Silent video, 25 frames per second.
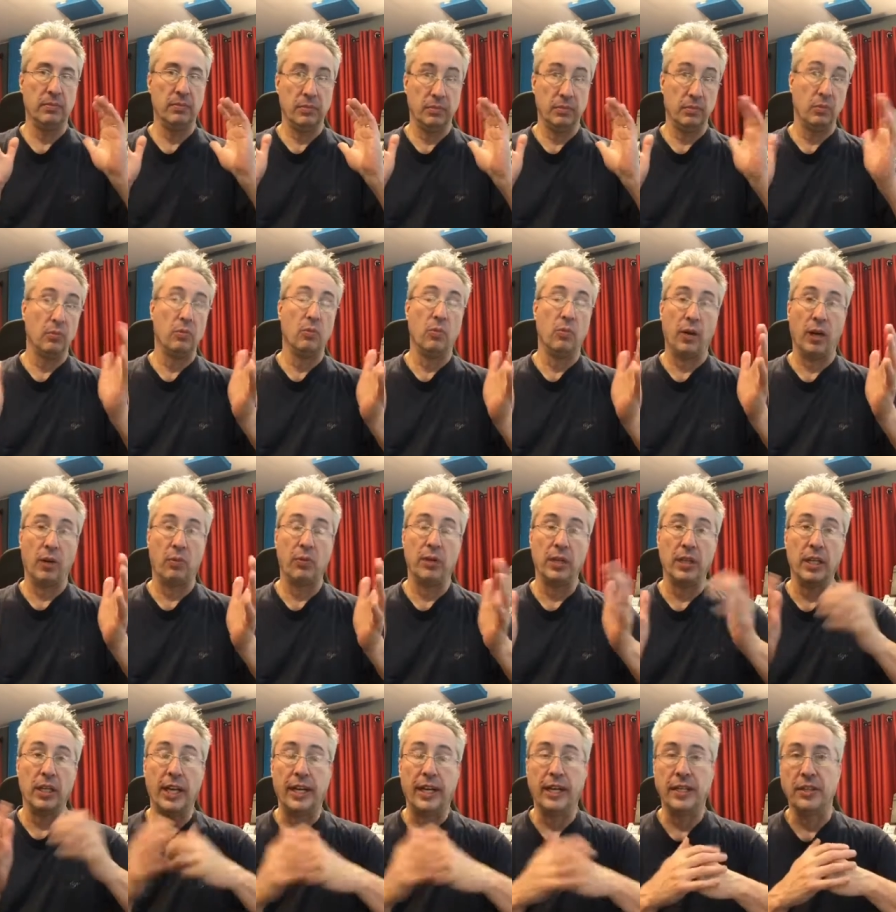where we
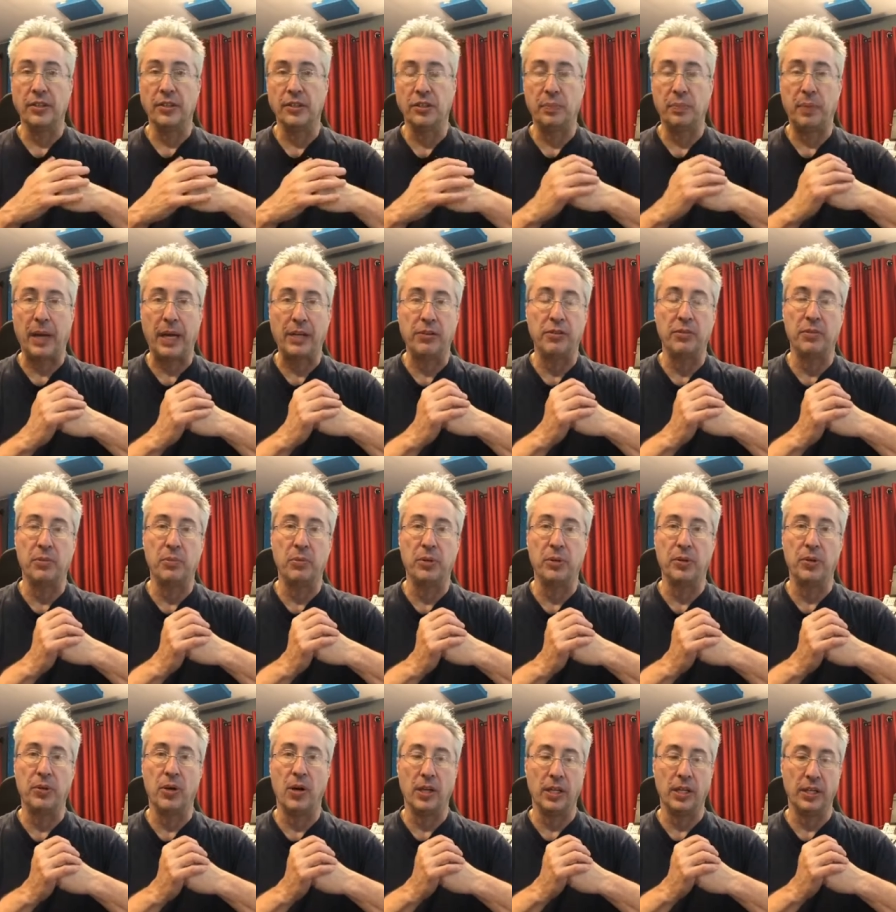lay in the spectrum
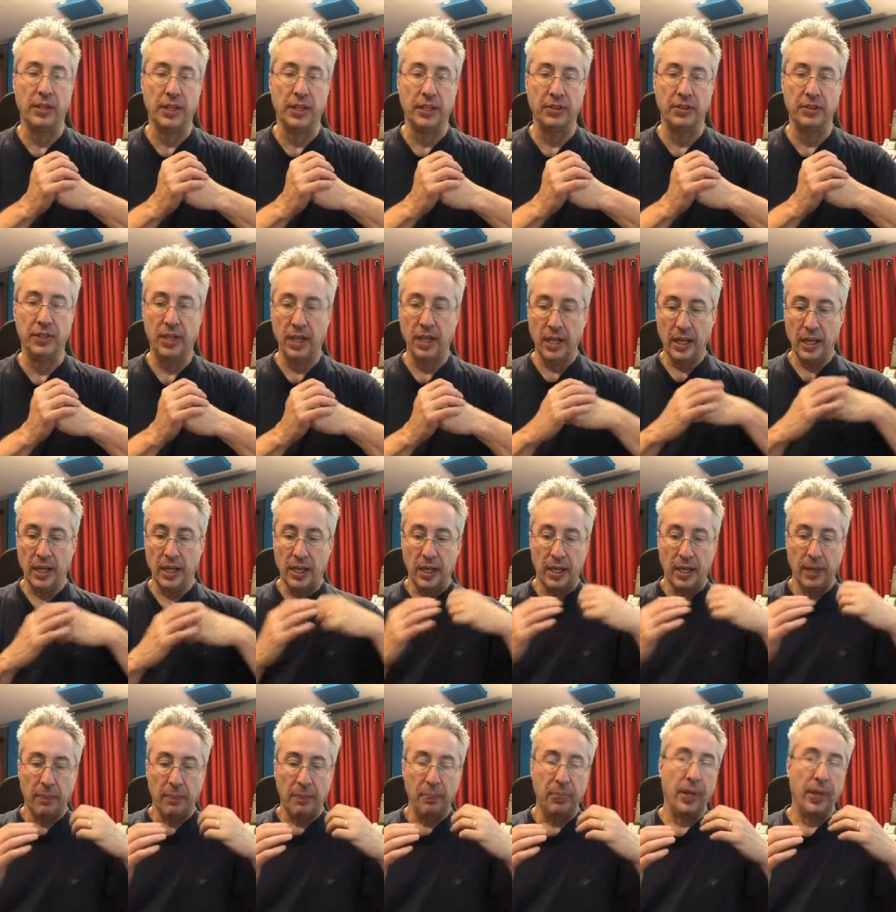with all of this.
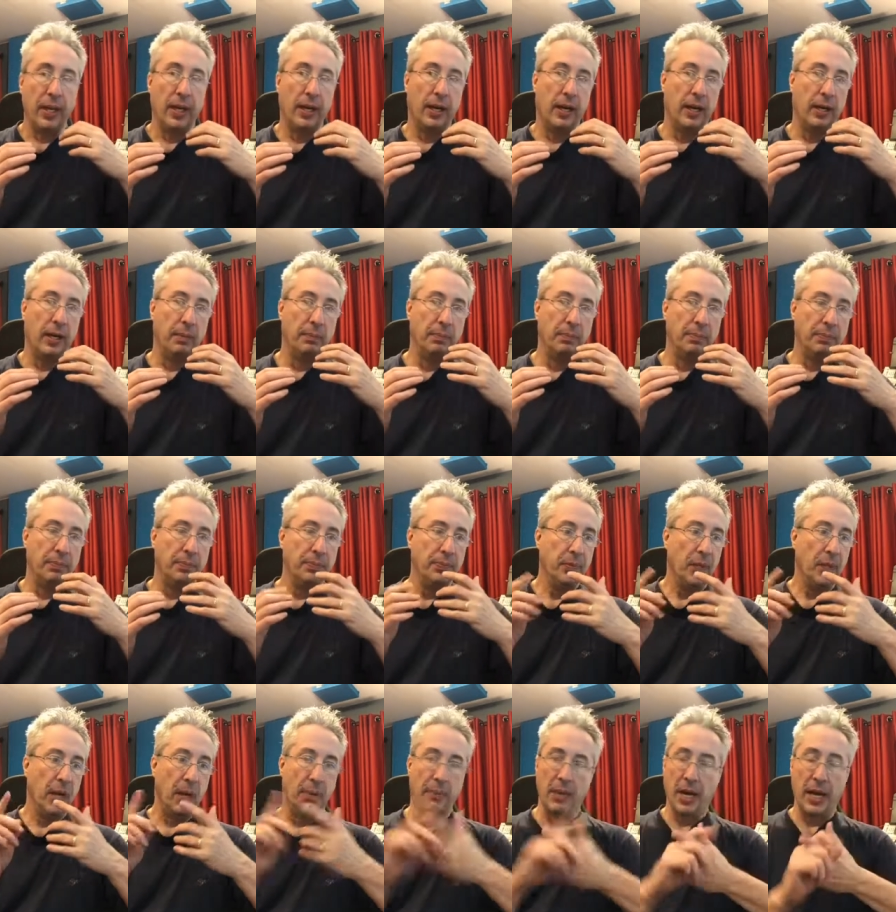I'm
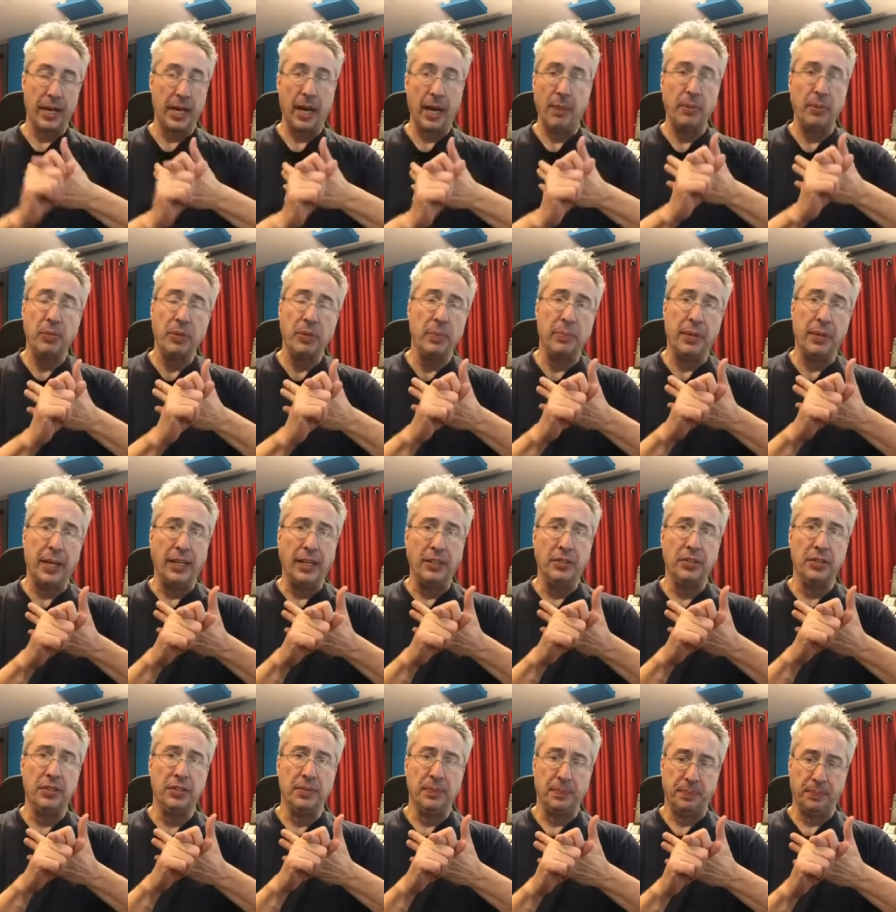not happy with the
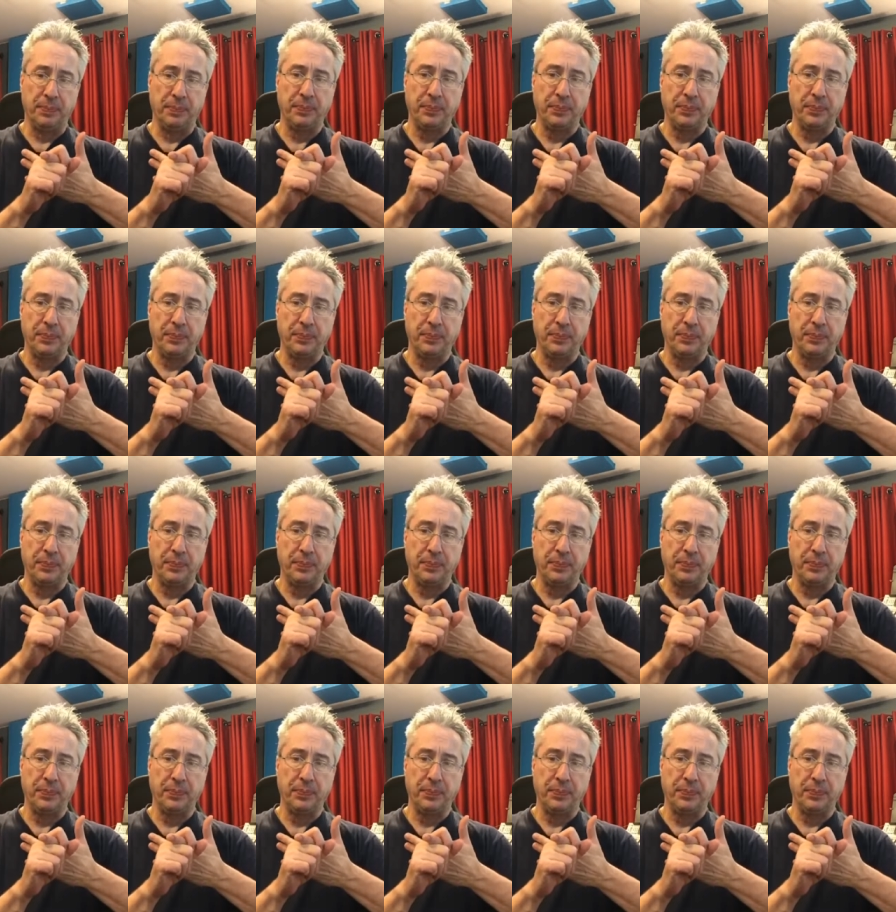bass.